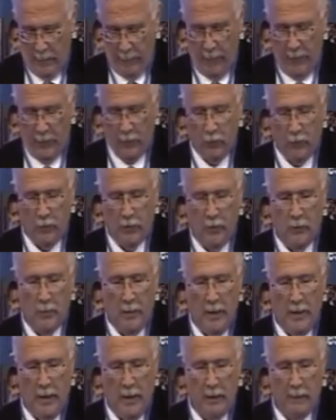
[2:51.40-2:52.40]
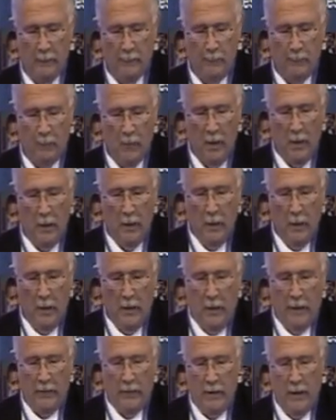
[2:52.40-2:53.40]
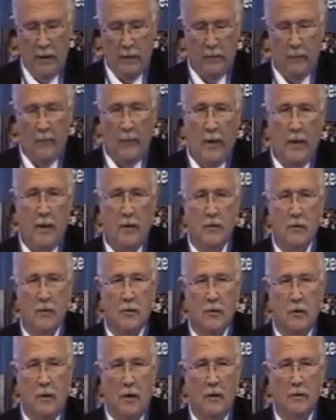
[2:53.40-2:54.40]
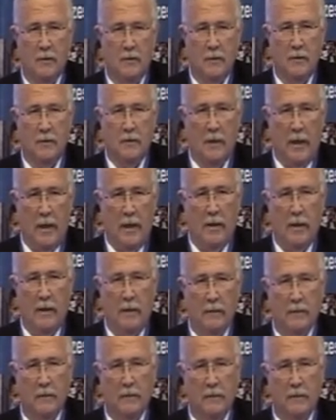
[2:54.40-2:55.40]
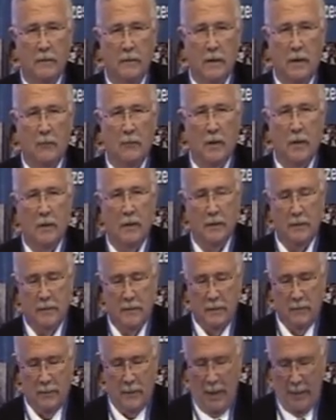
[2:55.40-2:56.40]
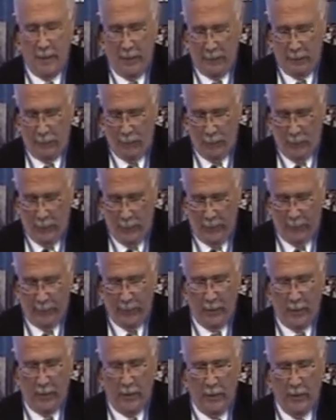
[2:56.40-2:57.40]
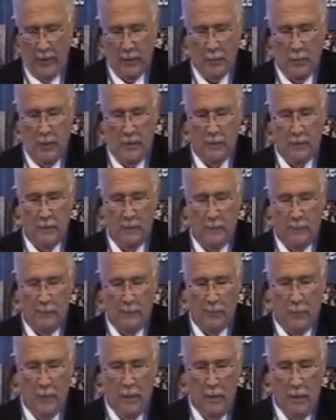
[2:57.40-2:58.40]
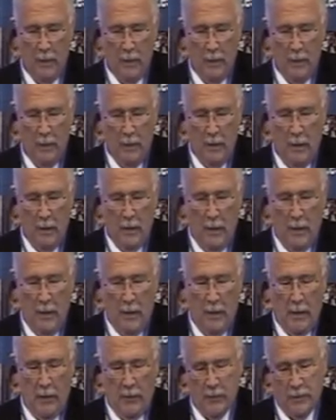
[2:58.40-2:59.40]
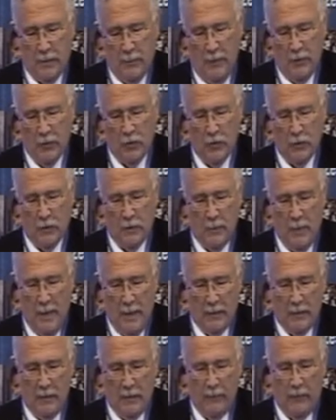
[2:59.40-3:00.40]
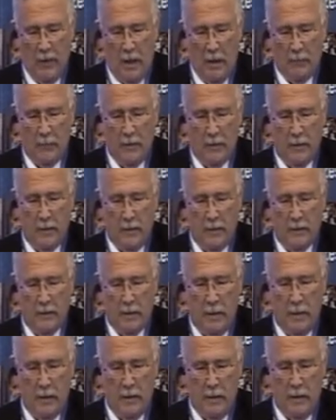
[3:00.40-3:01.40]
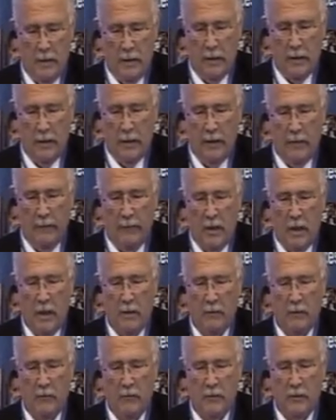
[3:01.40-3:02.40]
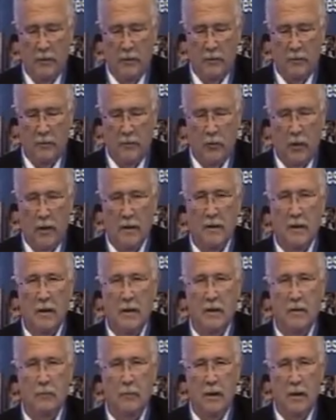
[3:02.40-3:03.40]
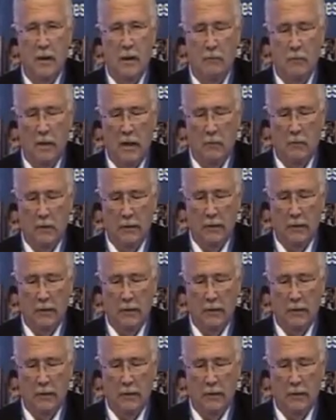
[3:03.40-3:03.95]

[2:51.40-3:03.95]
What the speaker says: interest you may have. Now, the disadvantage is cost. It's not something that's that inexpensive. There's some issues about the environment that it's in. You need a clean environment, which translates meaning minimal